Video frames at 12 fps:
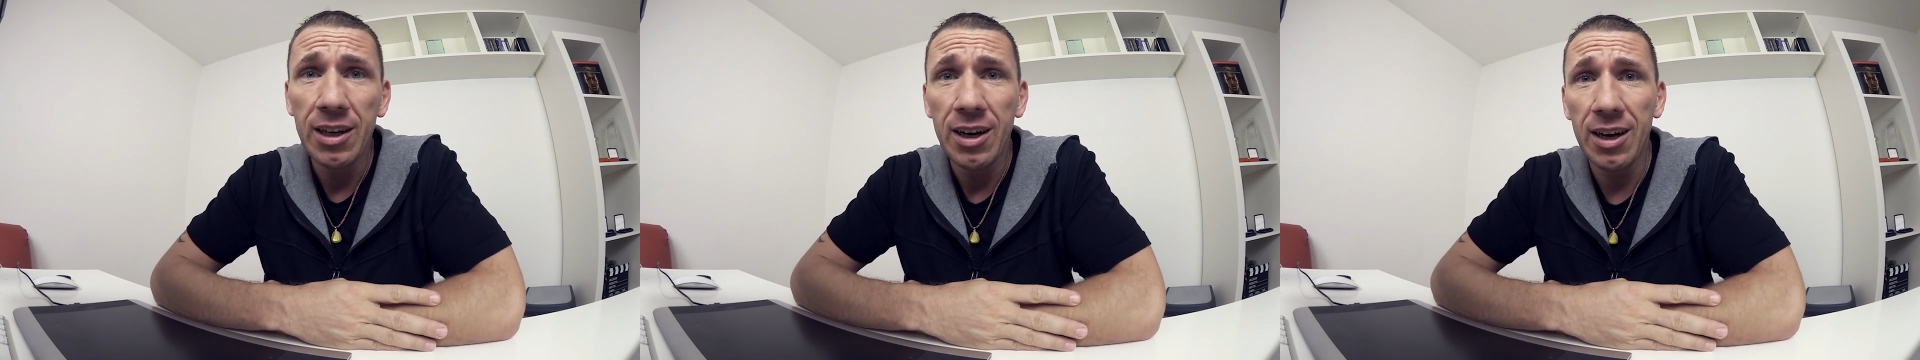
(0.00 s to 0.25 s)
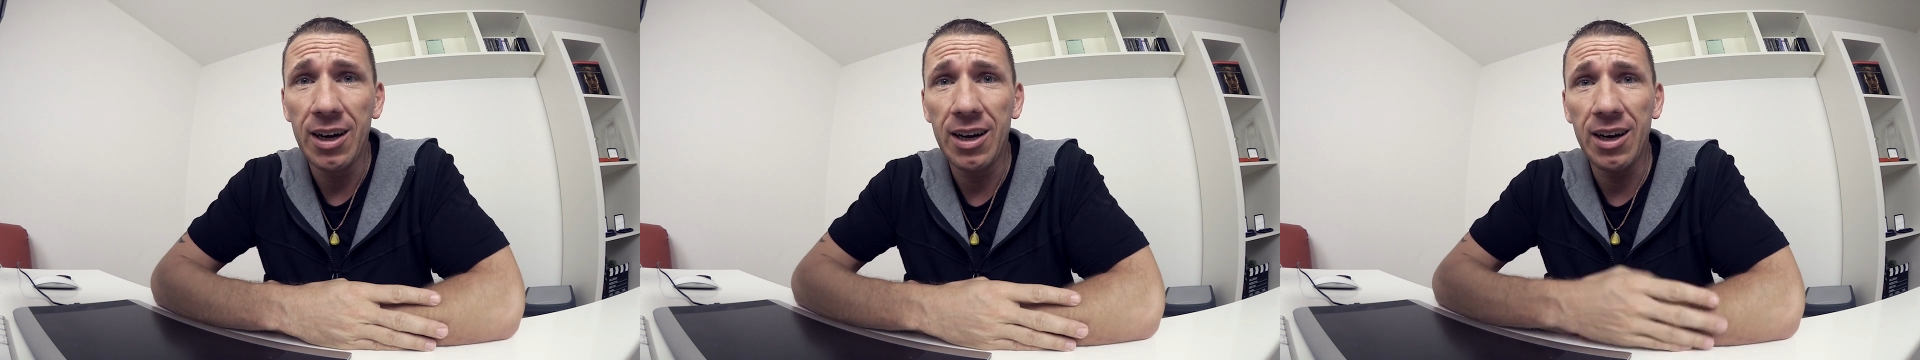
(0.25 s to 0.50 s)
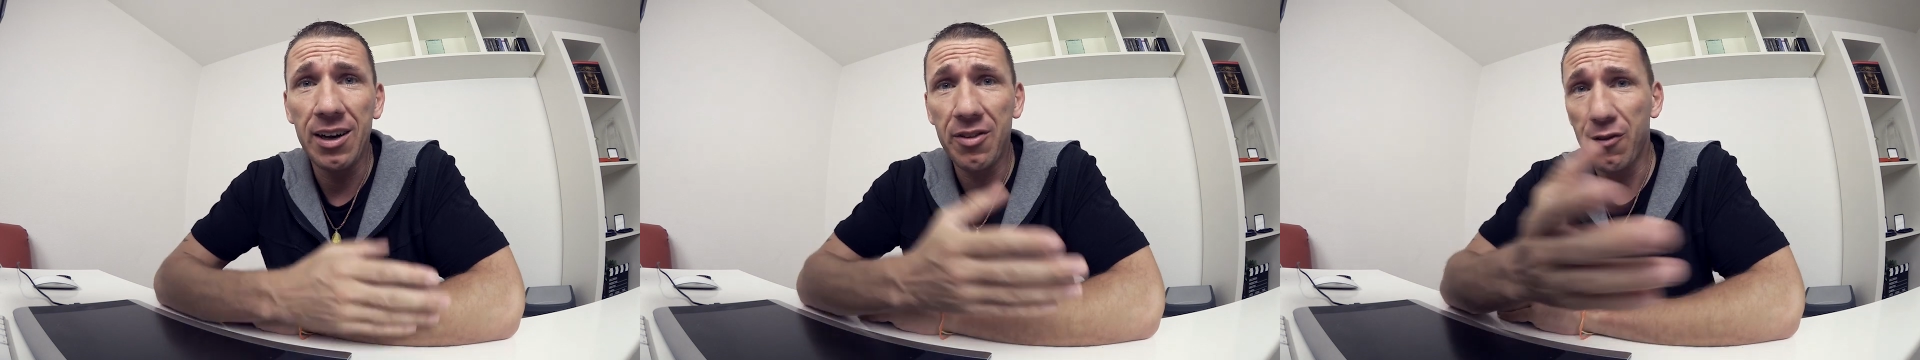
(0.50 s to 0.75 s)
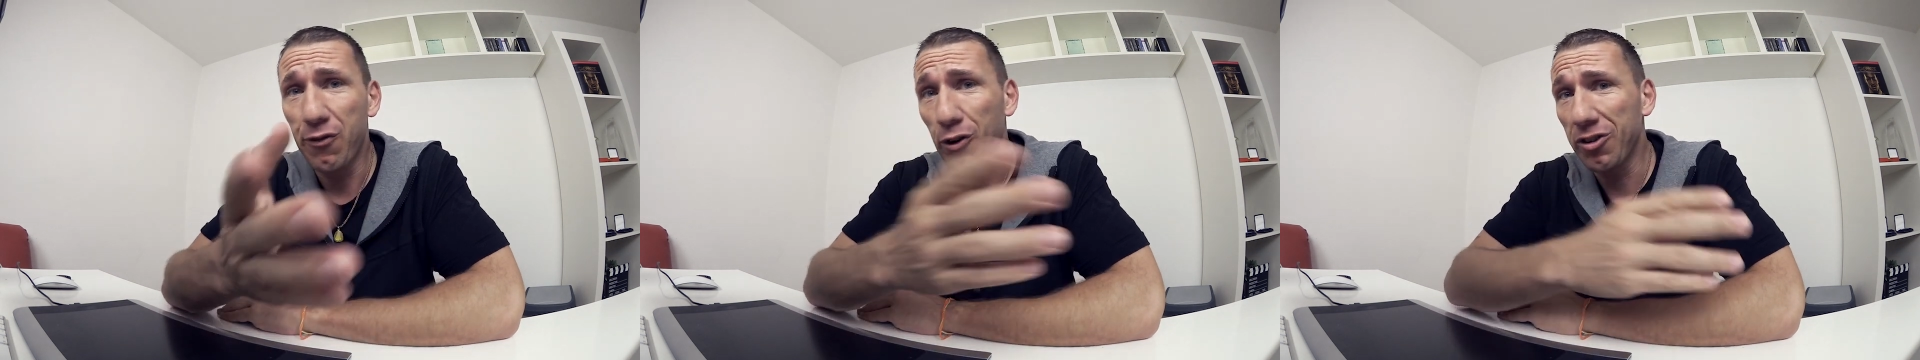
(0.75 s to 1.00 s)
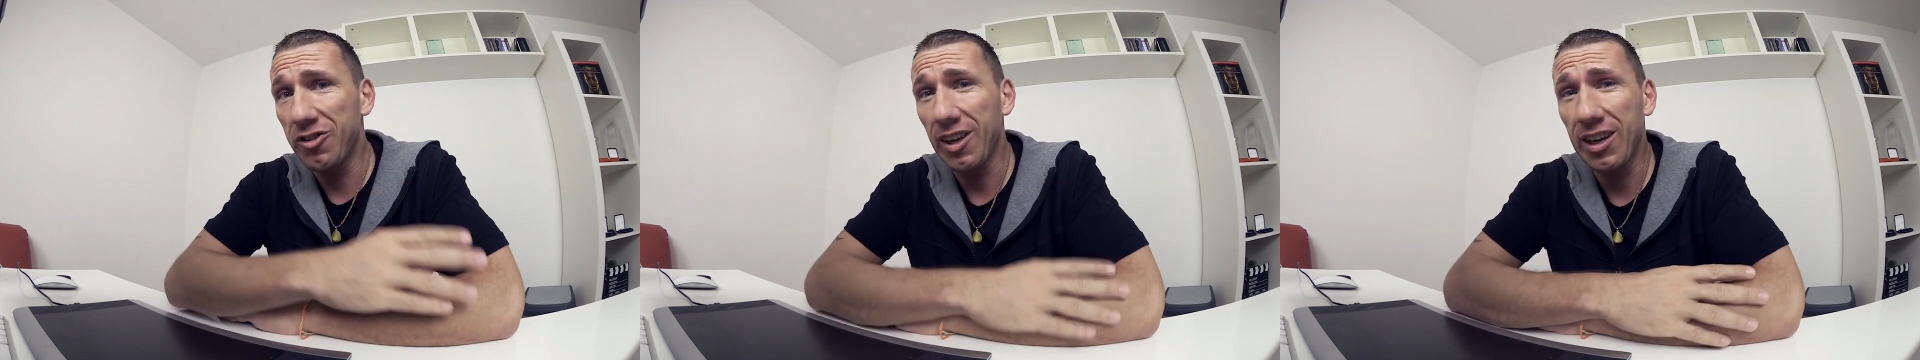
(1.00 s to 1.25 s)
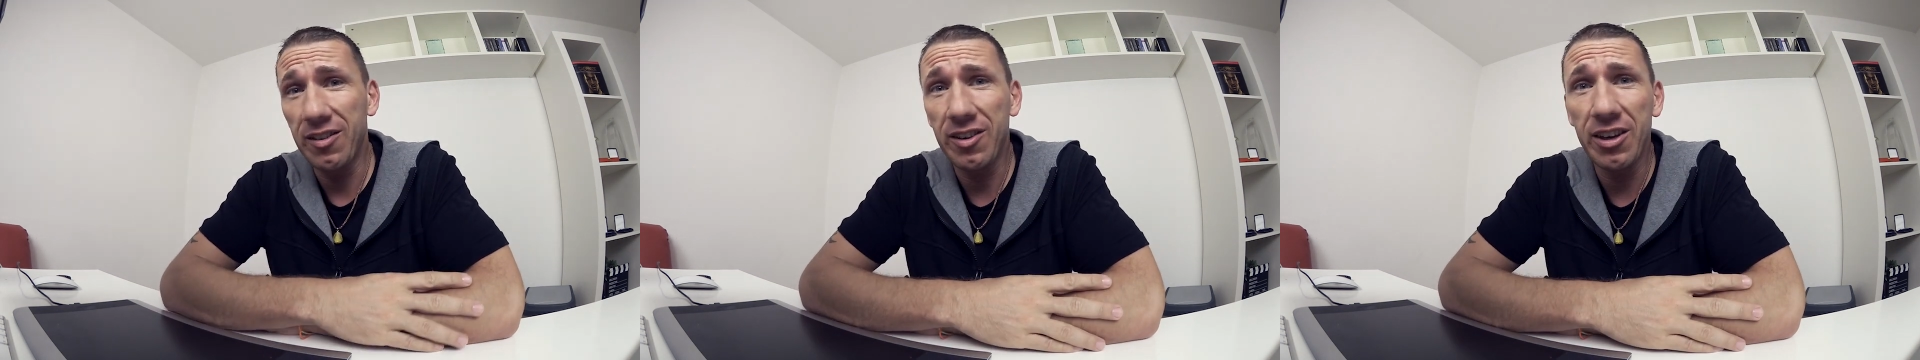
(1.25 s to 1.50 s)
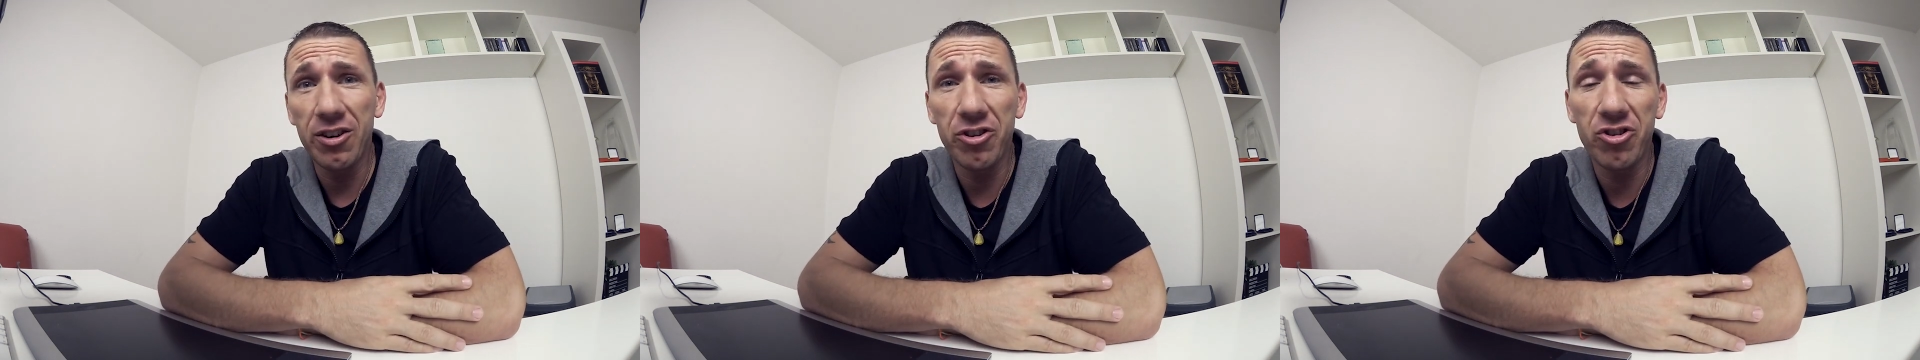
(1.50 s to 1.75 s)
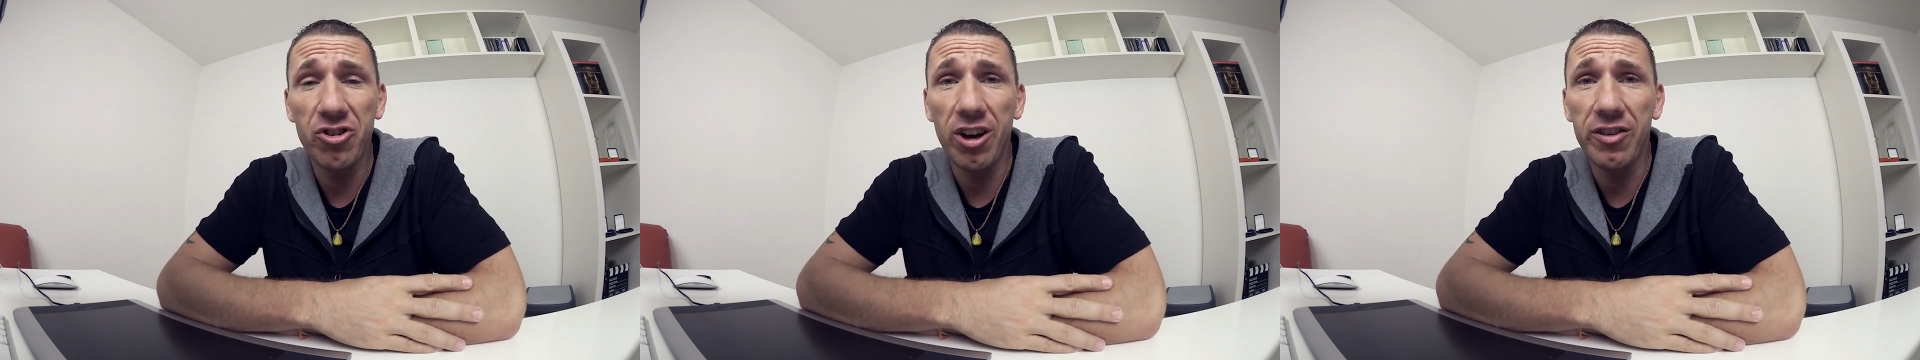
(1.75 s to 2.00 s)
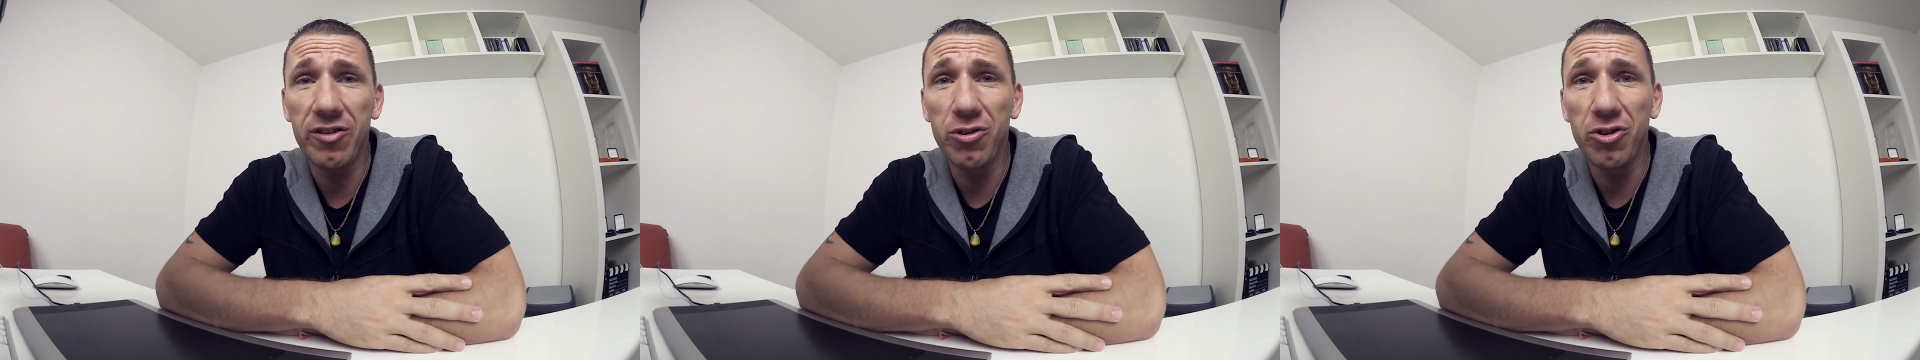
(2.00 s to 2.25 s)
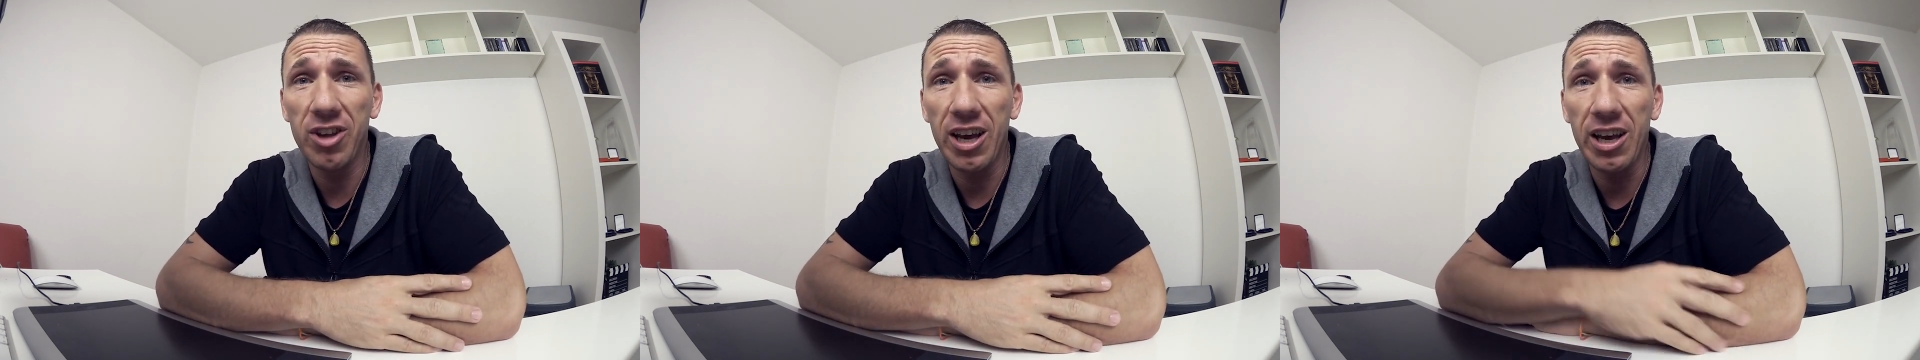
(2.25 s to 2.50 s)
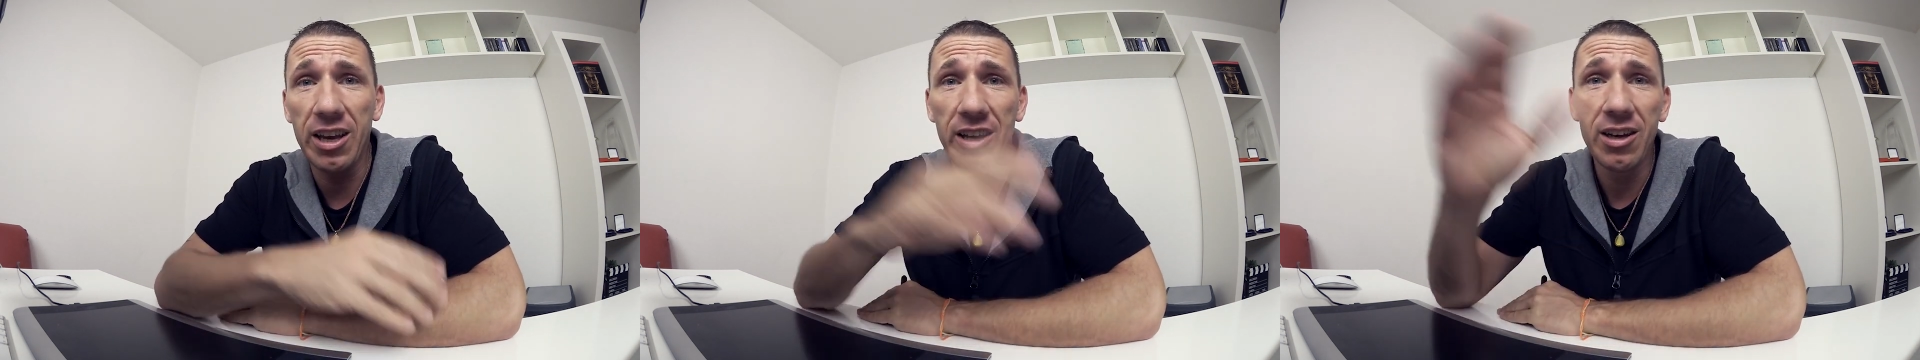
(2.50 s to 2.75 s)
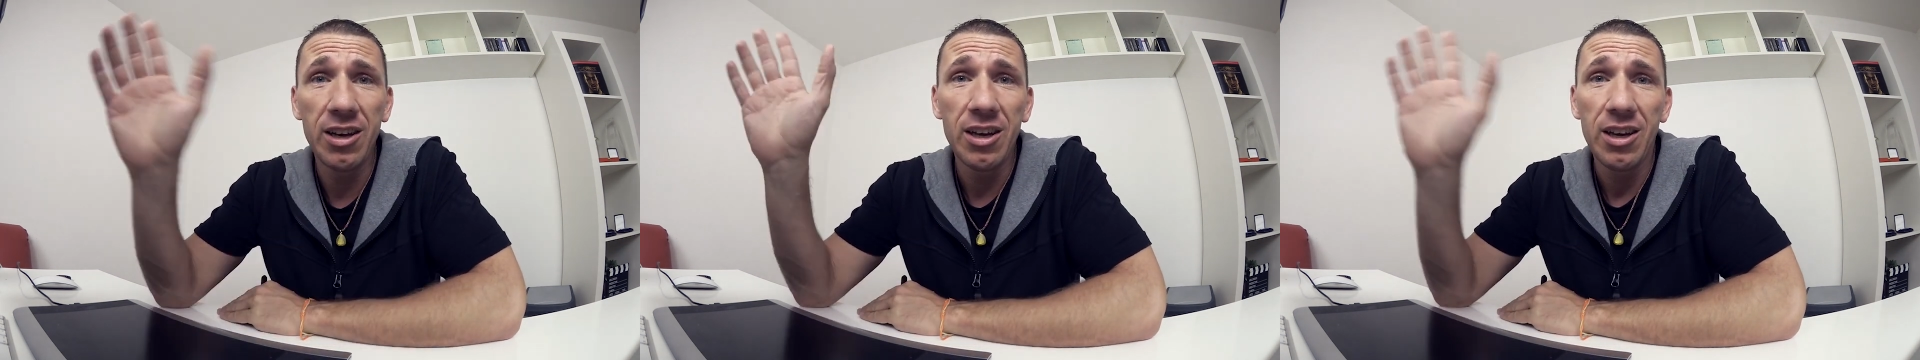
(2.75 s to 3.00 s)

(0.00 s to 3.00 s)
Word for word: Uh, the first seconds here is just to say